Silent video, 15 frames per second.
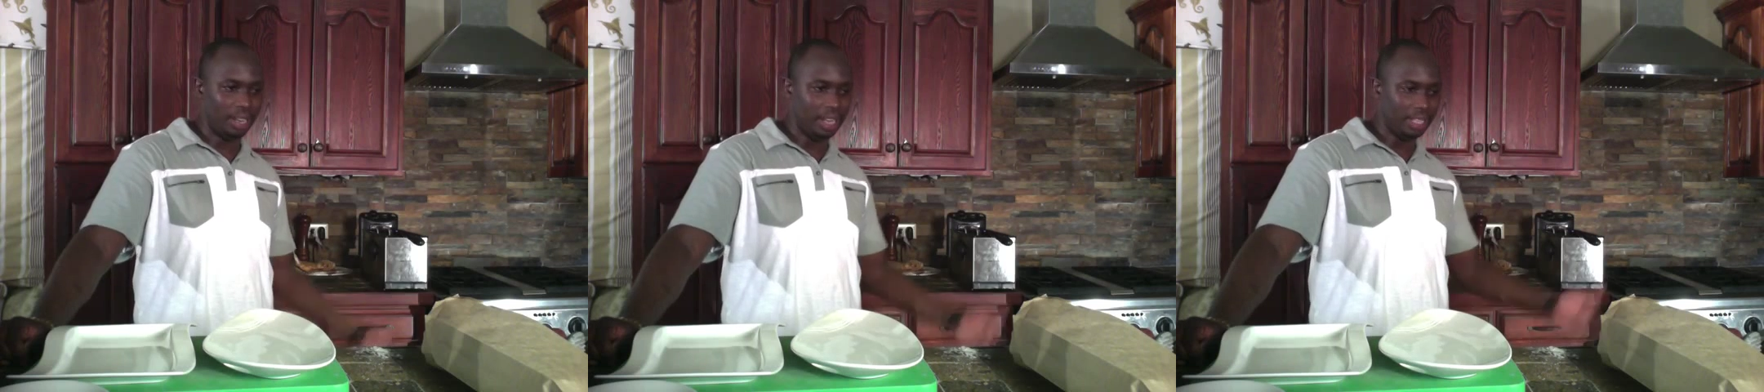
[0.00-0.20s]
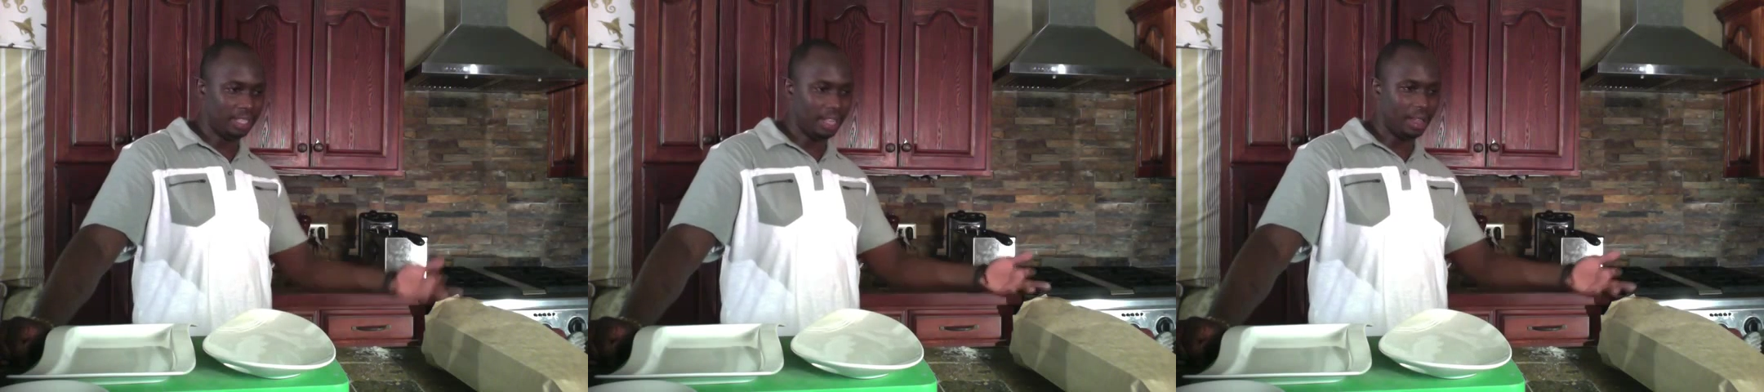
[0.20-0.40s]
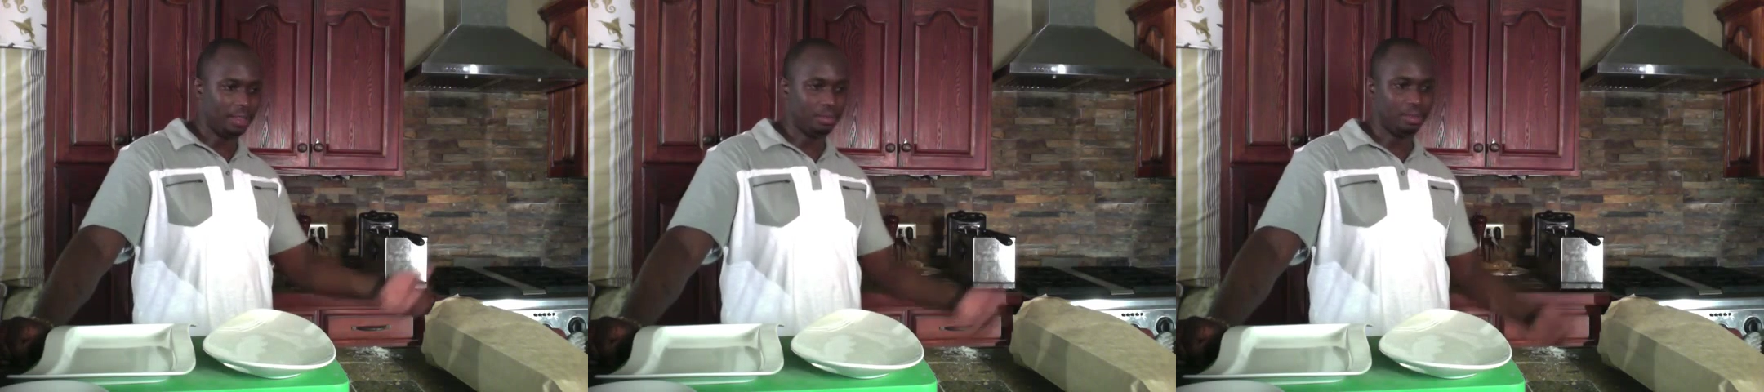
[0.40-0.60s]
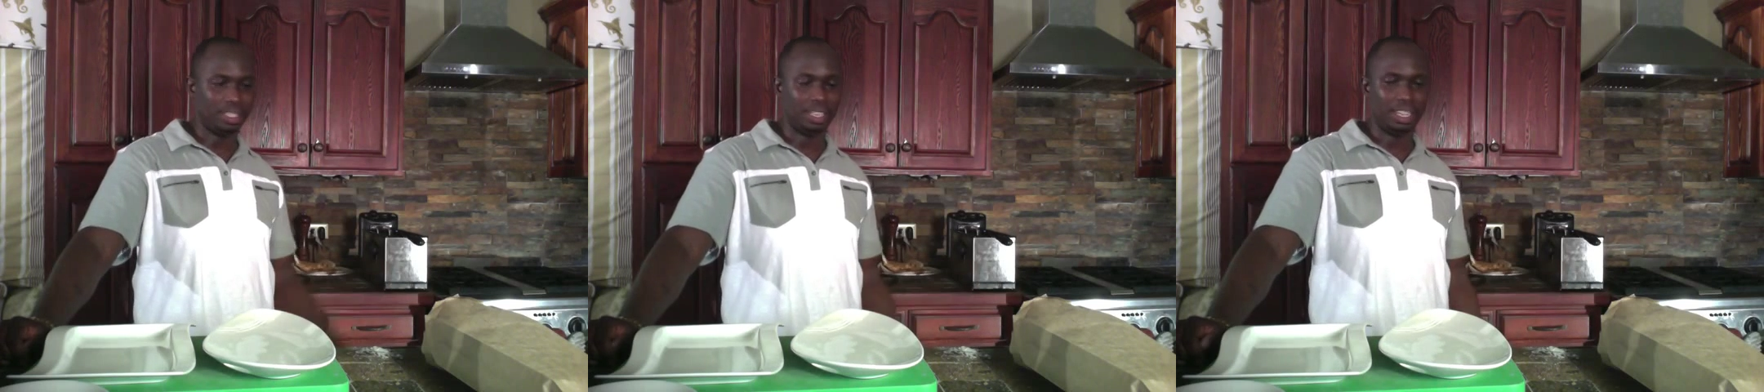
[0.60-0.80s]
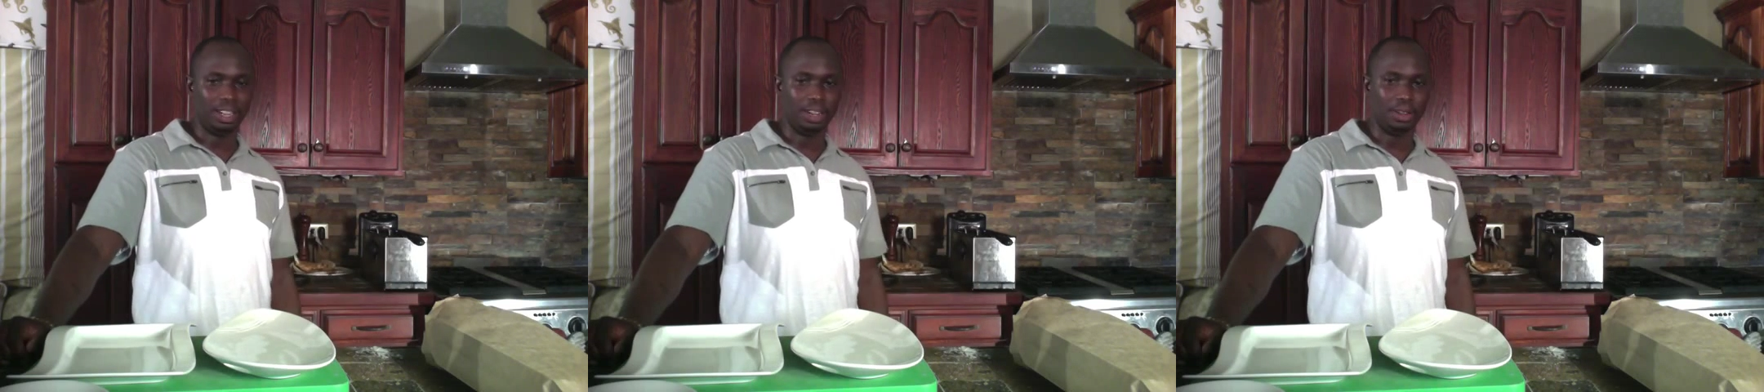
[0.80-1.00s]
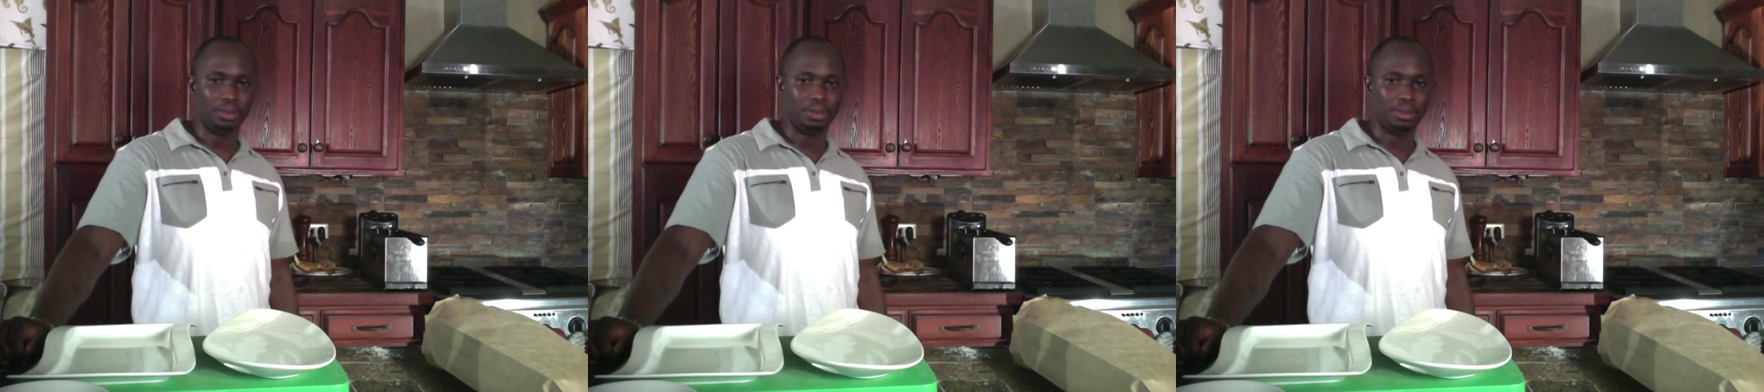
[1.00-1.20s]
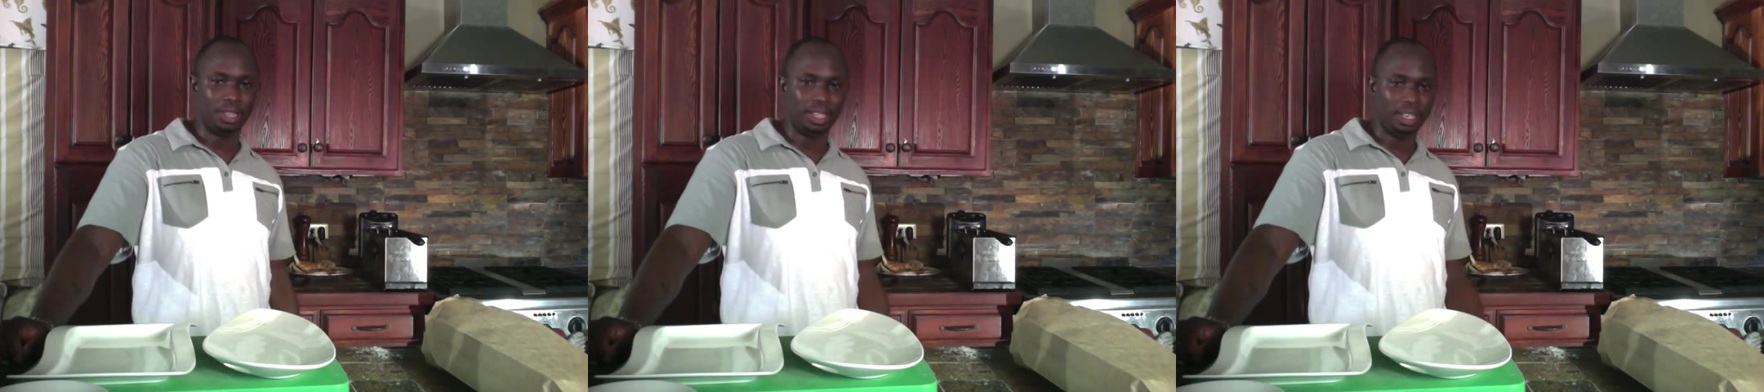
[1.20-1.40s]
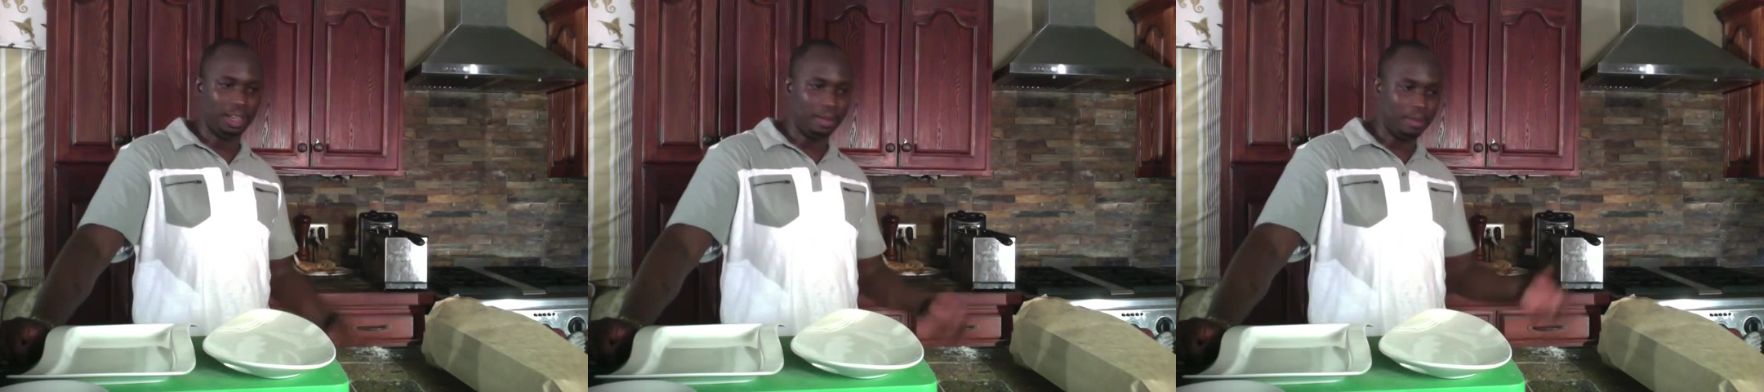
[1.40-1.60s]
that's a mosquito.
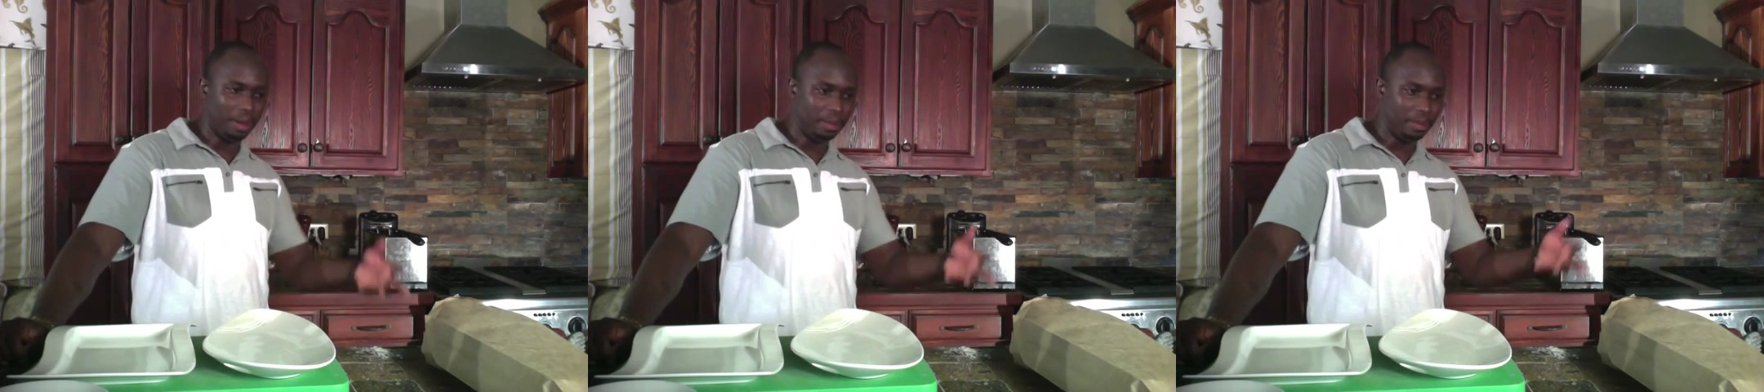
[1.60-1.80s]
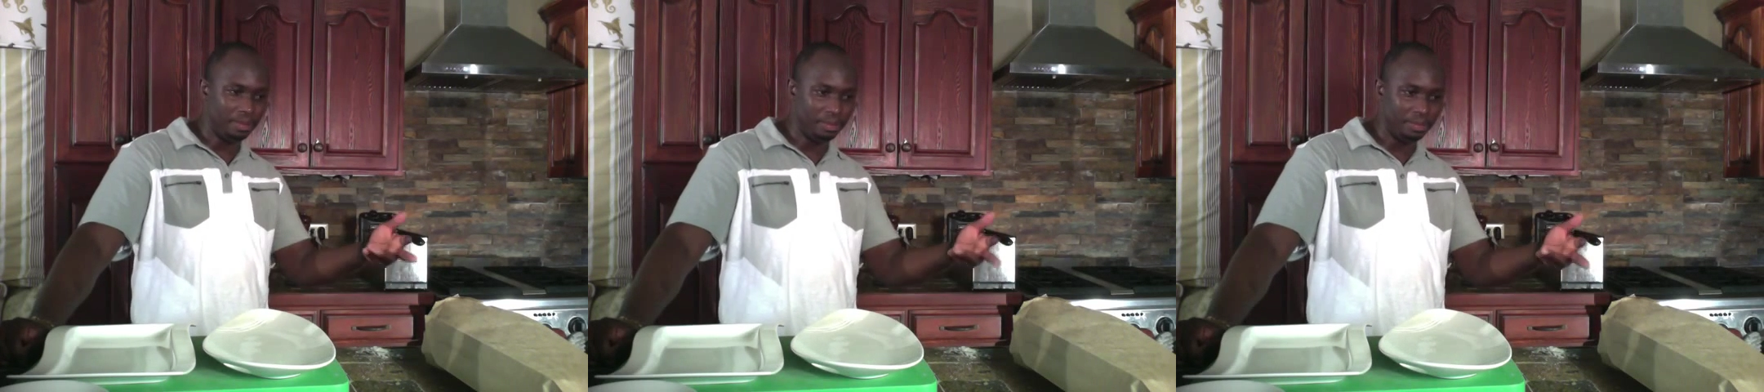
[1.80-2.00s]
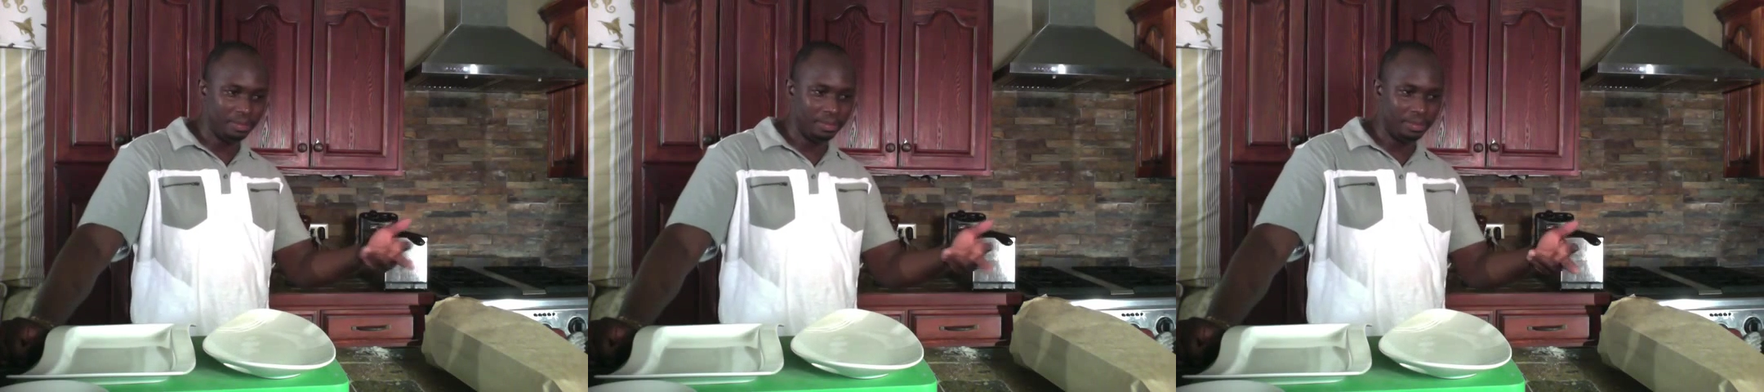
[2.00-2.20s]
They biting